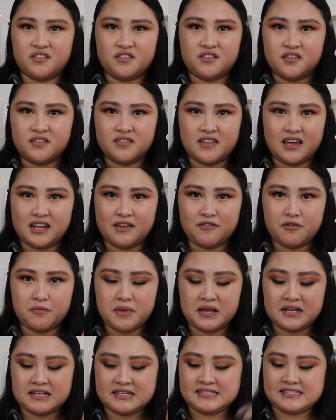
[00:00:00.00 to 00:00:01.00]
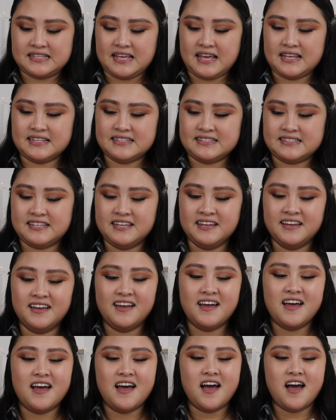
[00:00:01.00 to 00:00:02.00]
Did that even make sense?
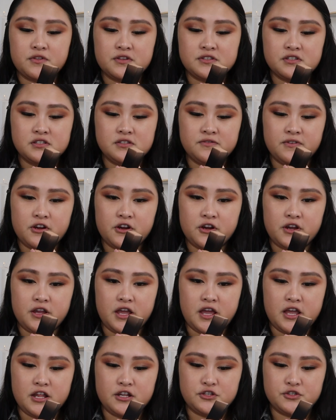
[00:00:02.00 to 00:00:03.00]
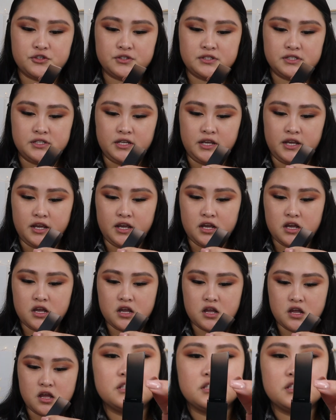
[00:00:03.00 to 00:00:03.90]
This is very interesting.